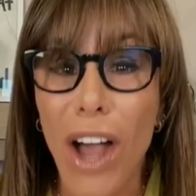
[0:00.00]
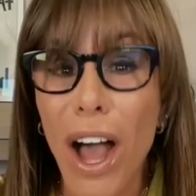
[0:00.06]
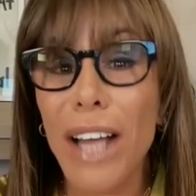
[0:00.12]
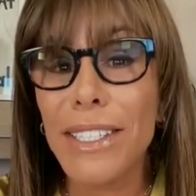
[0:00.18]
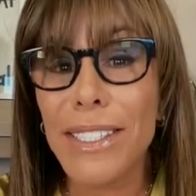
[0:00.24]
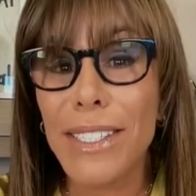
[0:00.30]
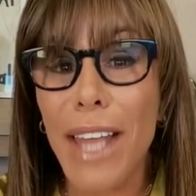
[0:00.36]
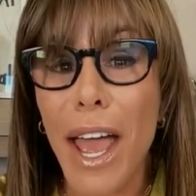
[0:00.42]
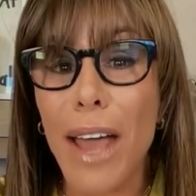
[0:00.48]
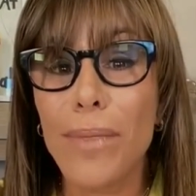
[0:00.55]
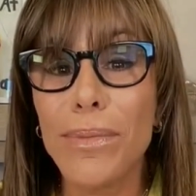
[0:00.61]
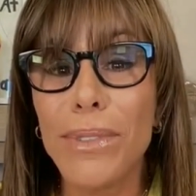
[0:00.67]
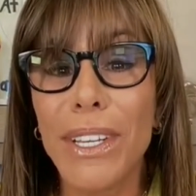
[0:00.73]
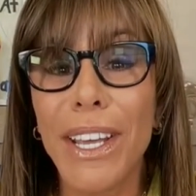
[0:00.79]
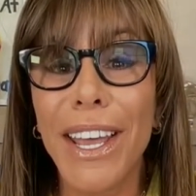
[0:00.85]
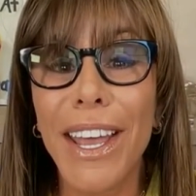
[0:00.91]

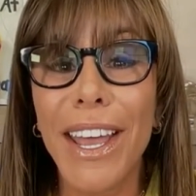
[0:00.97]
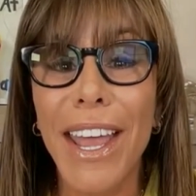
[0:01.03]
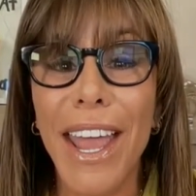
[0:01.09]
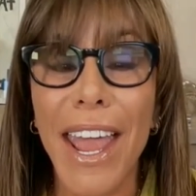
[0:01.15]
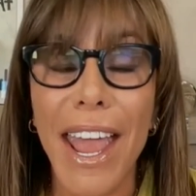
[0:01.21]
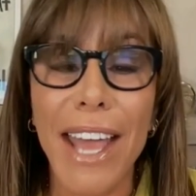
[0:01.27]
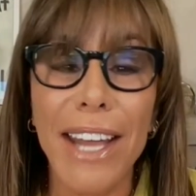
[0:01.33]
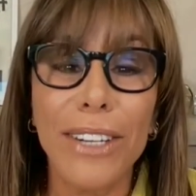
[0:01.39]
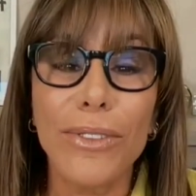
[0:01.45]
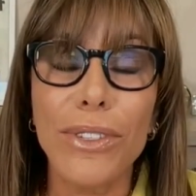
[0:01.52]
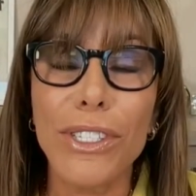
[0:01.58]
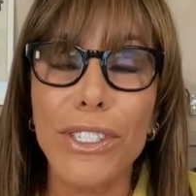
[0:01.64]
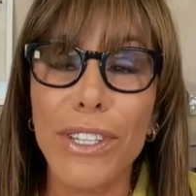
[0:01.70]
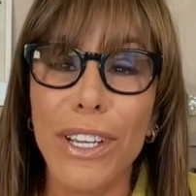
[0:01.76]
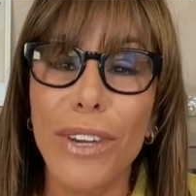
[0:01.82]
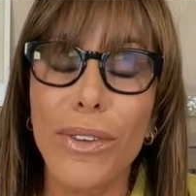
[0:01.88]
concept. And it
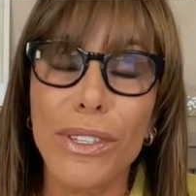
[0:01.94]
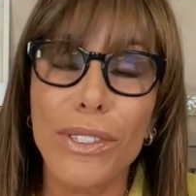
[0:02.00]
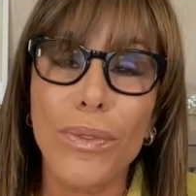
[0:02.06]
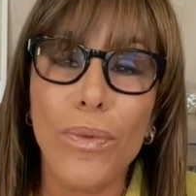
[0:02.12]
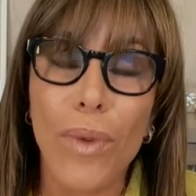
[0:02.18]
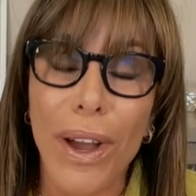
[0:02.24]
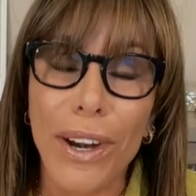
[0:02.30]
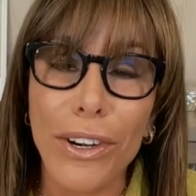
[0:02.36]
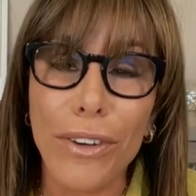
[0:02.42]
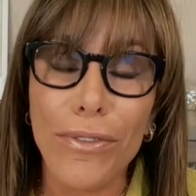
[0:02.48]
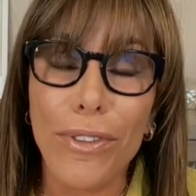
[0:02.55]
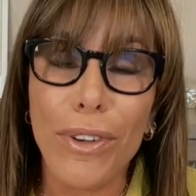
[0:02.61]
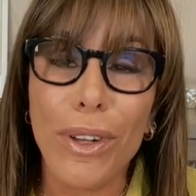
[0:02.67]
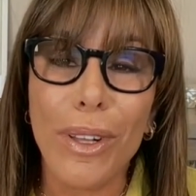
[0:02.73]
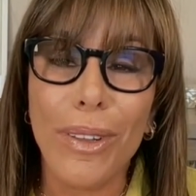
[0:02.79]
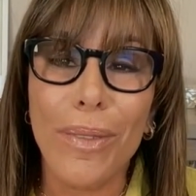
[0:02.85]
was it was
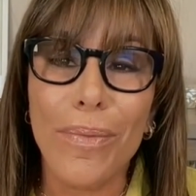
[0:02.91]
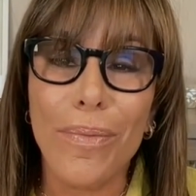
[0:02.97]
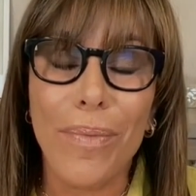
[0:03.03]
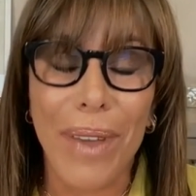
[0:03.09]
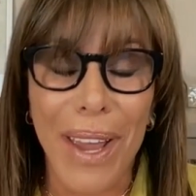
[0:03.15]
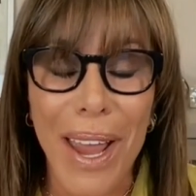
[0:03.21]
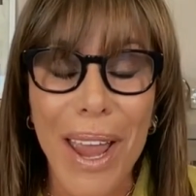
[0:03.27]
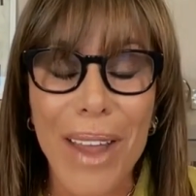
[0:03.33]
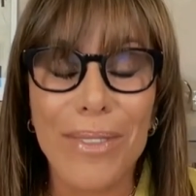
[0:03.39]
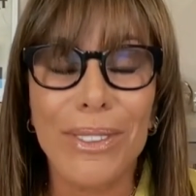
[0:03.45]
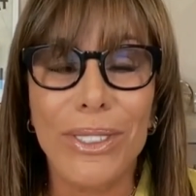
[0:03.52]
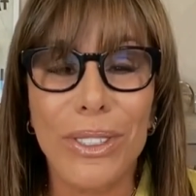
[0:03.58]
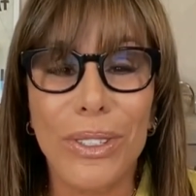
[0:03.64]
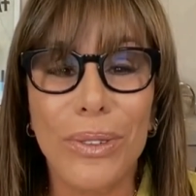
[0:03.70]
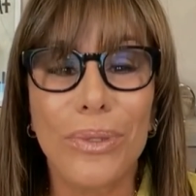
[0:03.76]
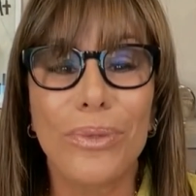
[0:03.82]
wonderful being
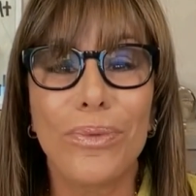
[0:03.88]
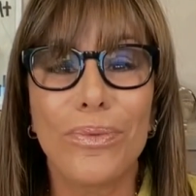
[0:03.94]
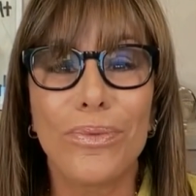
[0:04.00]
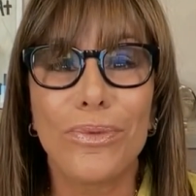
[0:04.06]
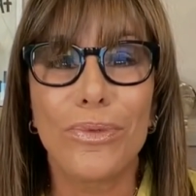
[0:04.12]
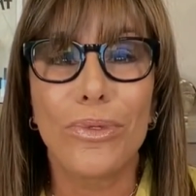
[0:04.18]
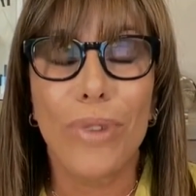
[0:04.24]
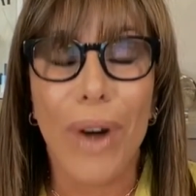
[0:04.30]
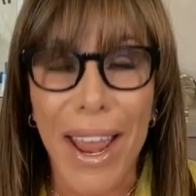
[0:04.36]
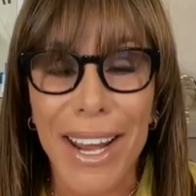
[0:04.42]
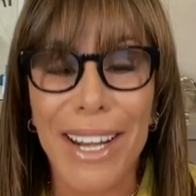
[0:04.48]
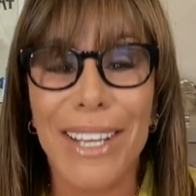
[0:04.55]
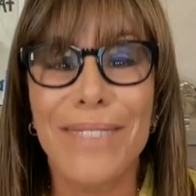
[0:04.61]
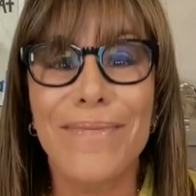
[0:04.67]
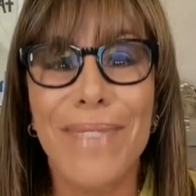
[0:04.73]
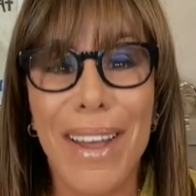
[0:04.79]
able to
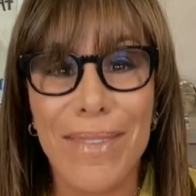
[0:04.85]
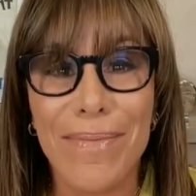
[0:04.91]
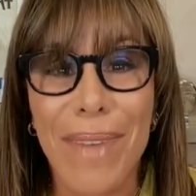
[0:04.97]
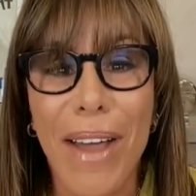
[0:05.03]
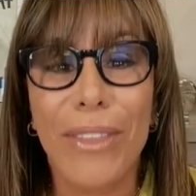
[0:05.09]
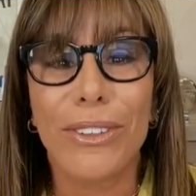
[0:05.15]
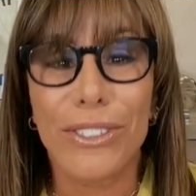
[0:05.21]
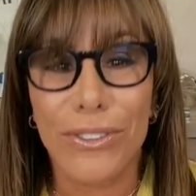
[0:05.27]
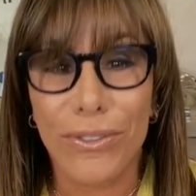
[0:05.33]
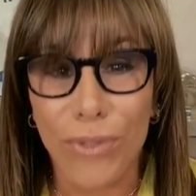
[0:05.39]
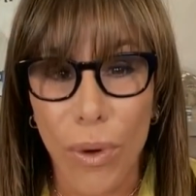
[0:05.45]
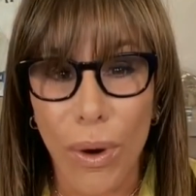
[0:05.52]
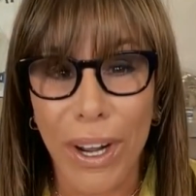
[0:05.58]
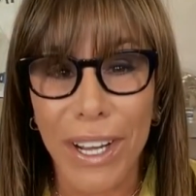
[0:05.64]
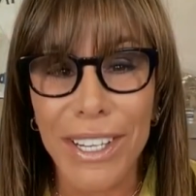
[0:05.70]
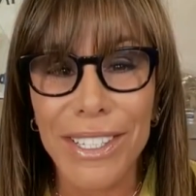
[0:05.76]
write in my mother's
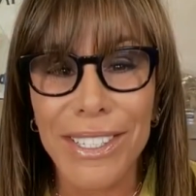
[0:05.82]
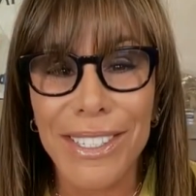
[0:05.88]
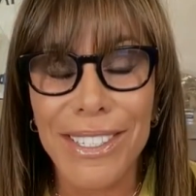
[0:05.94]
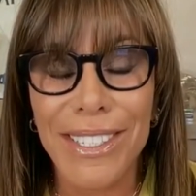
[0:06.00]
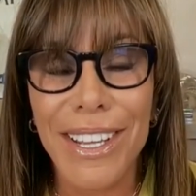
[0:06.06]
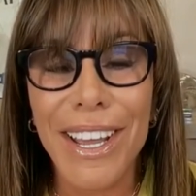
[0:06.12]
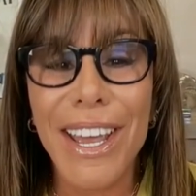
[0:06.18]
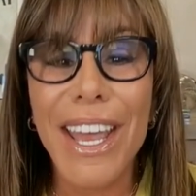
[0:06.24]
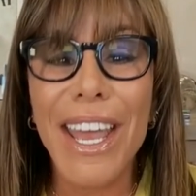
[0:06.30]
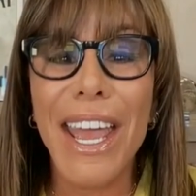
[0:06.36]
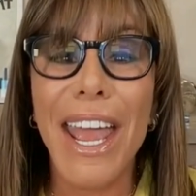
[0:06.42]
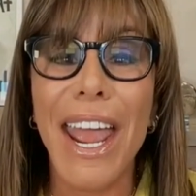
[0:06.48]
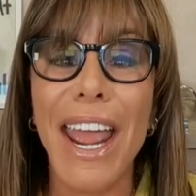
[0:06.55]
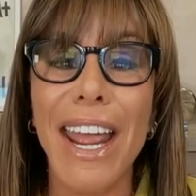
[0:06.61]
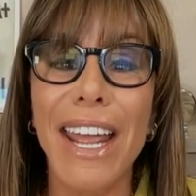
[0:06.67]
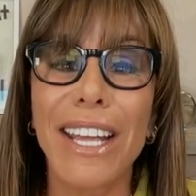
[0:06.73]
voice
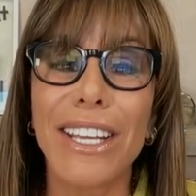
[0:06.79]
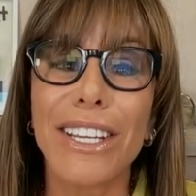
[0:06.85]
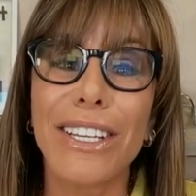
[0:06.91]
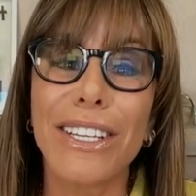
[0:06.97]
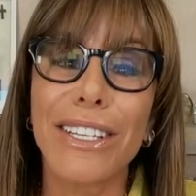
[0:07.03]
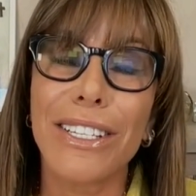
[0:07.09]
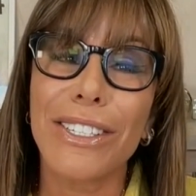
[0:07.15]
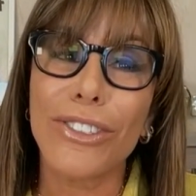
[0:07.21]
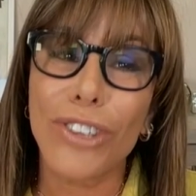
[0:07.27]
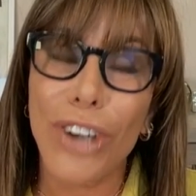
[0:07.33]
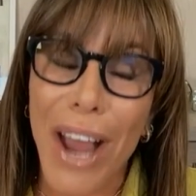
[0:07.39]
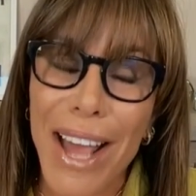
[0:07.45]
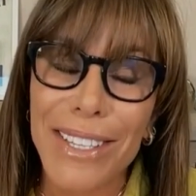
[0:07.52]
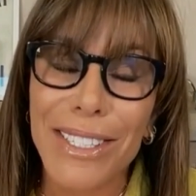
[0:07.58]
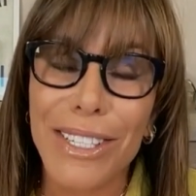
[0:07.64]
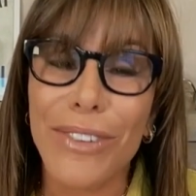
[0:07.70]
and
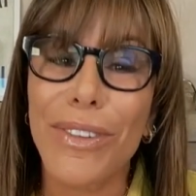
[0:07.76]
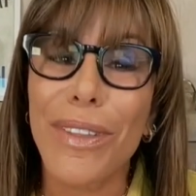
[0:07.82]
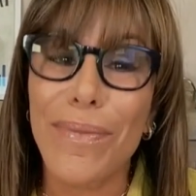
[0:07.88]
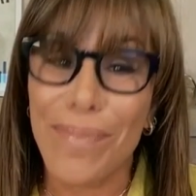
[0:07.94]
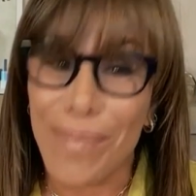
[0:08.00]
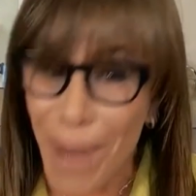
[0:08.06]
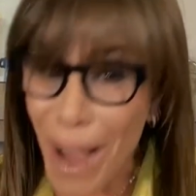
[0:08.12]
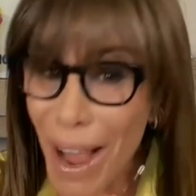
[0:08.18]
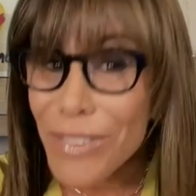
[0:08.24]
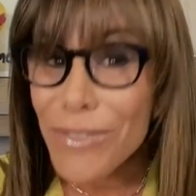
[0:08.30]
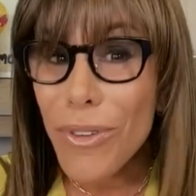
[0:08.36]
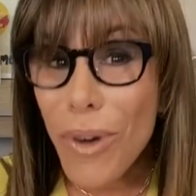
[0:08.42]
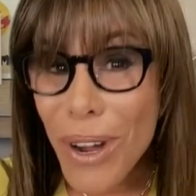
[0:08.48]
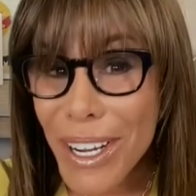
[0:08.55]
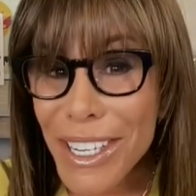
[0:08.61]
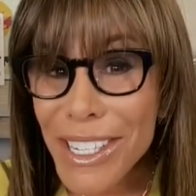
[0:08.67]
contrast it with my
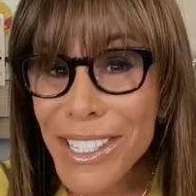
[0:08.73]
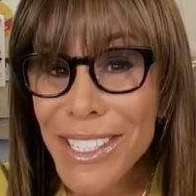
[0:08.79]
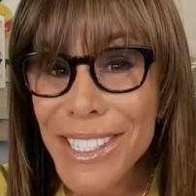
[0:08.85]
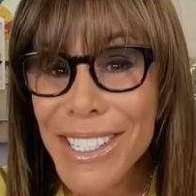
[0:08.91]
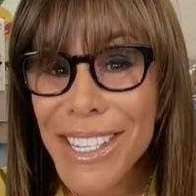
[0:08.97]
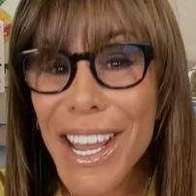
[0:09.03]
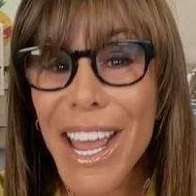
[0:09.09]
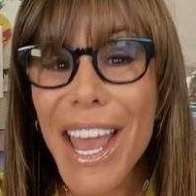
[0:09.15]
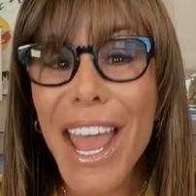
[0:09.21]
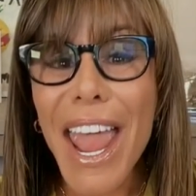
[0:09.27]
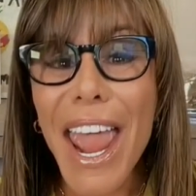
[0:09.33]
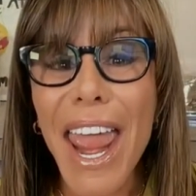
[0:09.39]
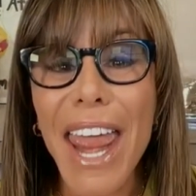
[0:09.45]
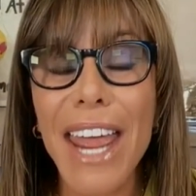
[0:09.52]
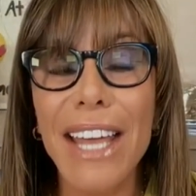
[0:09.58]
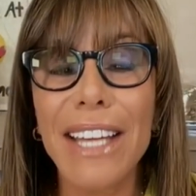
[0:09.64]
voice
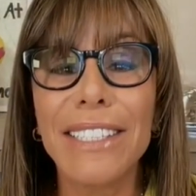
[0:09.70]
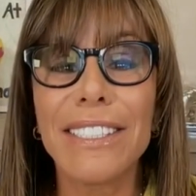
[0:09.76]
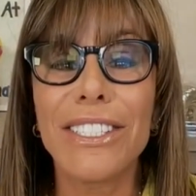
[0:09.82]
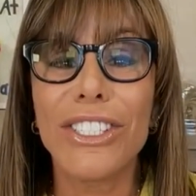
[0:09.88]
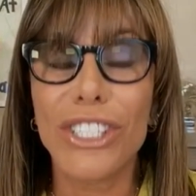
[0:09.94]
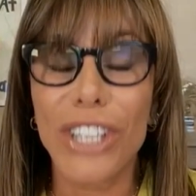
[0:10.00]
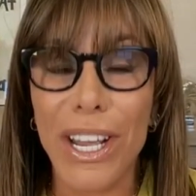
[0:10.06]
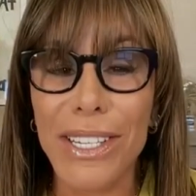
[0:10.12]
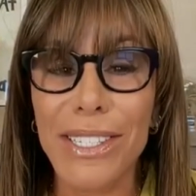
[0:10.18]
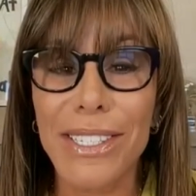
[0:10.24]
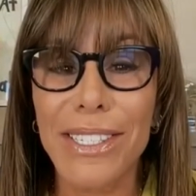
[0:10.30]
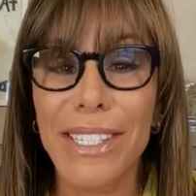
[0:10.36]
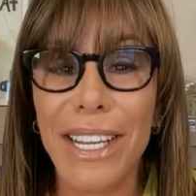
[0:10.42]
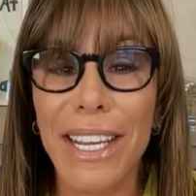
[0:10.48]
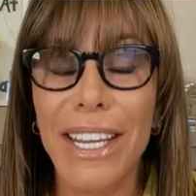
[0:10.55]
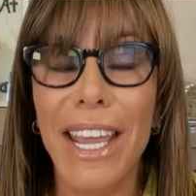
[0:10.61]
and
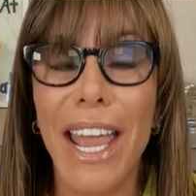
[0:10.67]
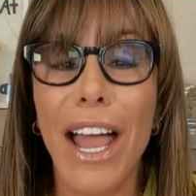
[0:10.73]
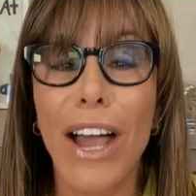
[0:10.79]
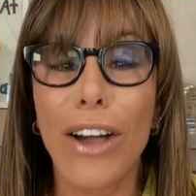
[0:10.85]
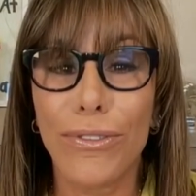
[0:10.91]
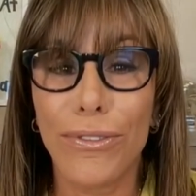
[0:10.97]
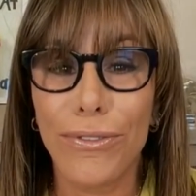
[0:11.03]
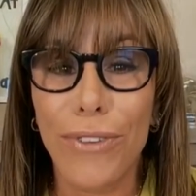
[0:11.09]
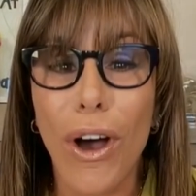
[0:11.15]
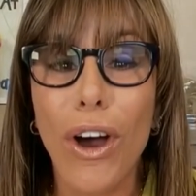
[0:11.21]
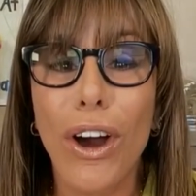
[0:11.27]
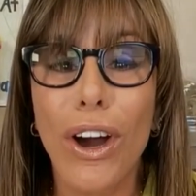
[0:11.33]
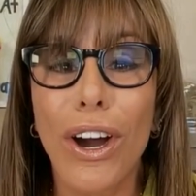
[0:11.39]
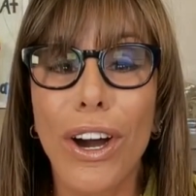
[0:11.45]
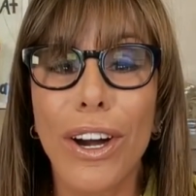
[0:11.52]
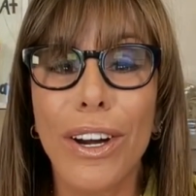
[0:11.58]
just see how
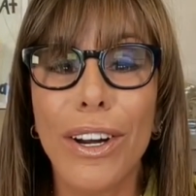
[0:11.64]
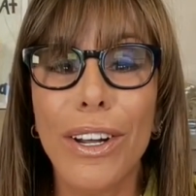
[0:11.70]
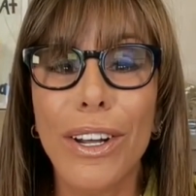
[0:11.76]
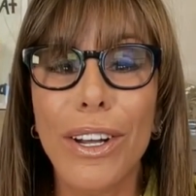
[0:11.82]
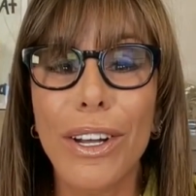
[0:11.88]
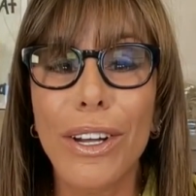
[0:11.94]
far